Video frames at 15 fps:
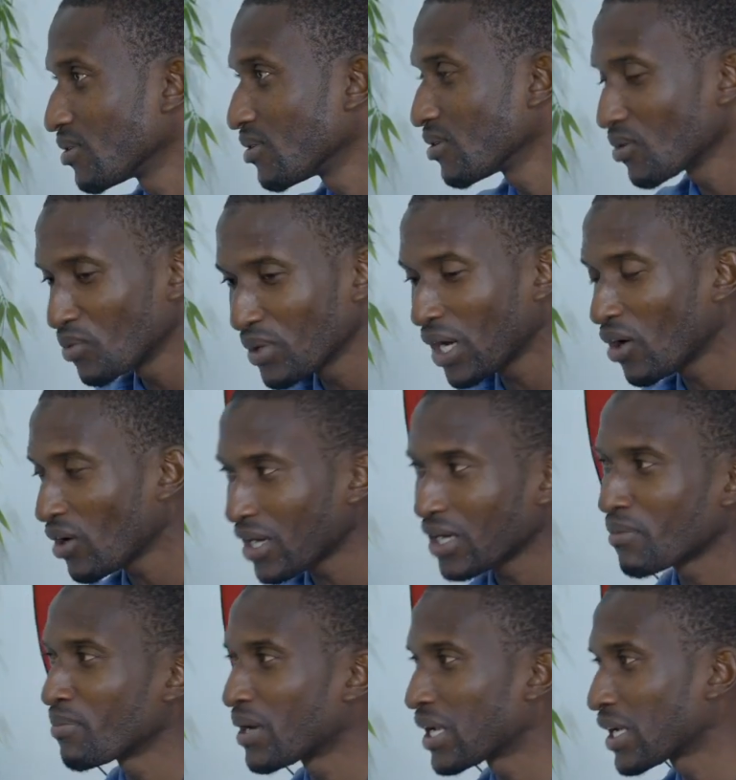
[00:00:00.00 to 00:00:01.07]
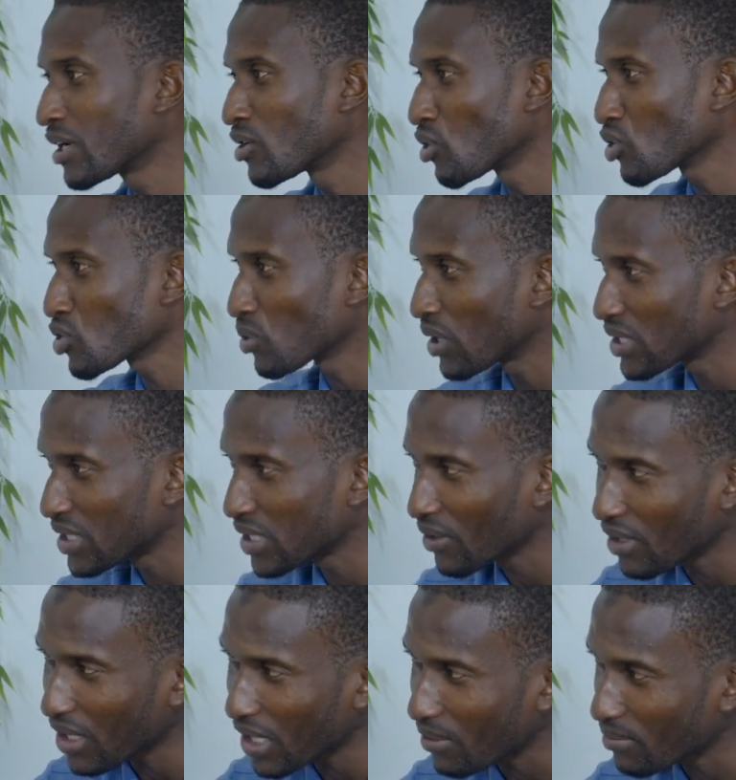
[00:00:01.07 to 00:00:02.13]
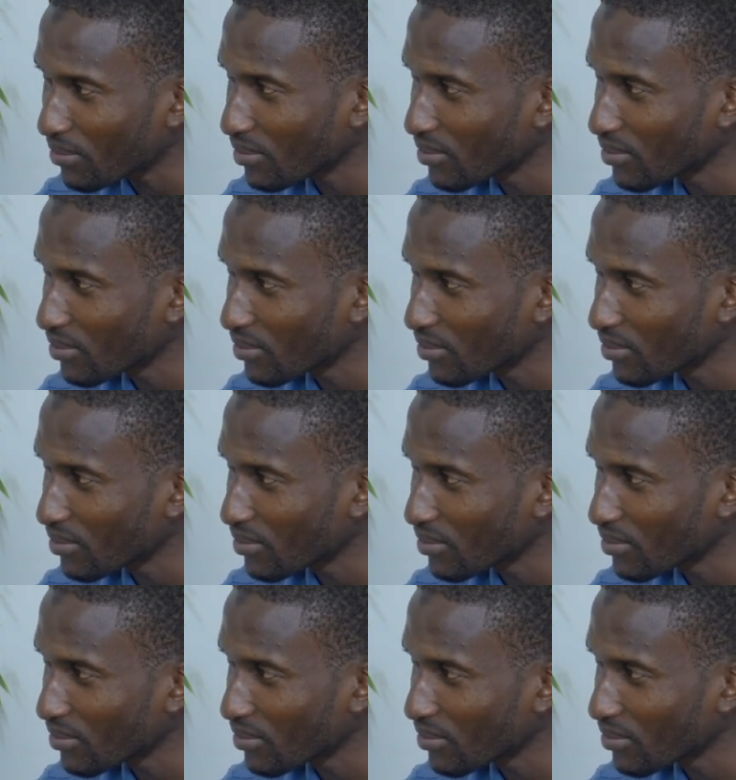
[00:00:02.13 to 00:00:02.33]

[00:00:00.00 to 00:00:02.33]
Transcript: we are already breaking those ones in our camp.